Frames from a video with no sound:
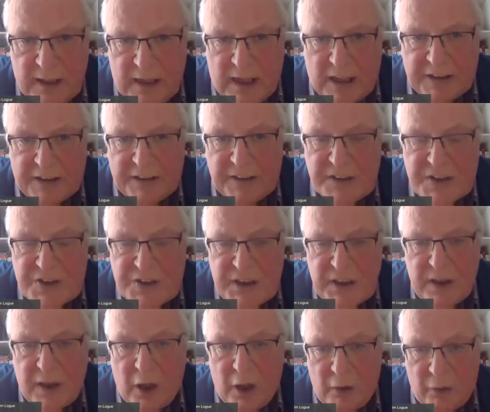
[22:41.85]
And you can
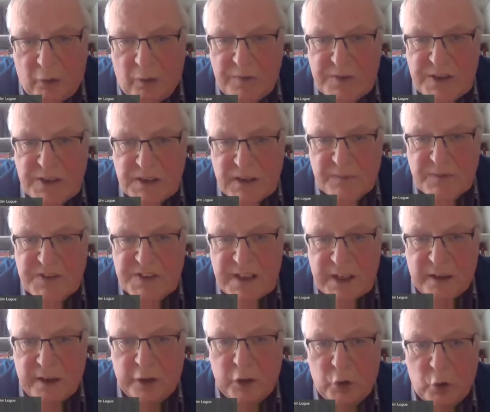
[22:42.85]
see that our officers have
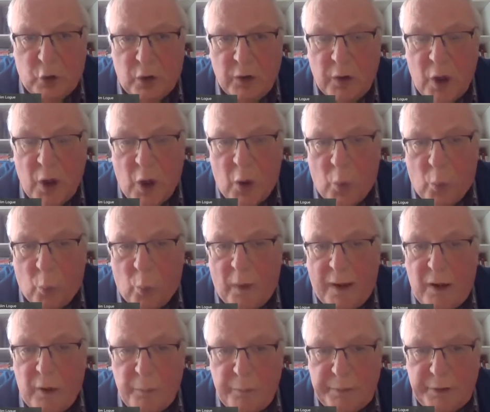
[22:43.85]
certainly gone
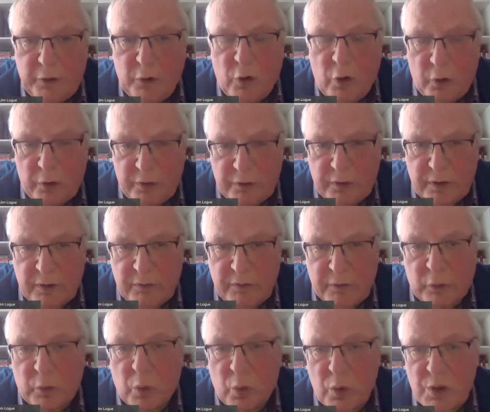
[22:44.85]
well beyond
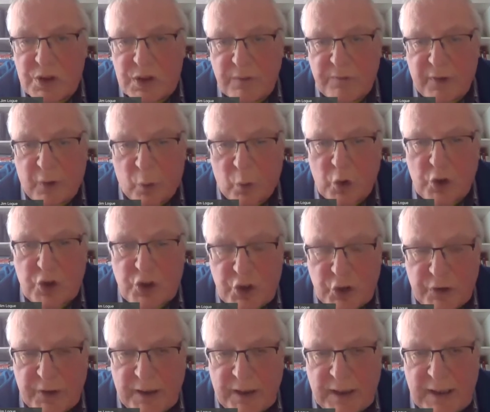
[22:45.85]
the course of their own
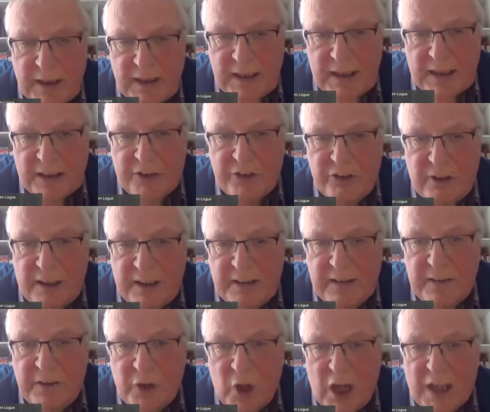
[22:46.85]
duty in
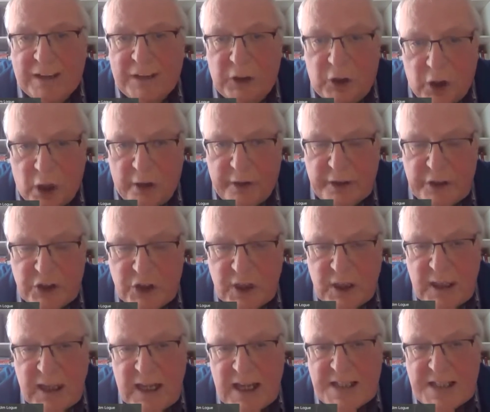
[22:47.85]
trying to encourage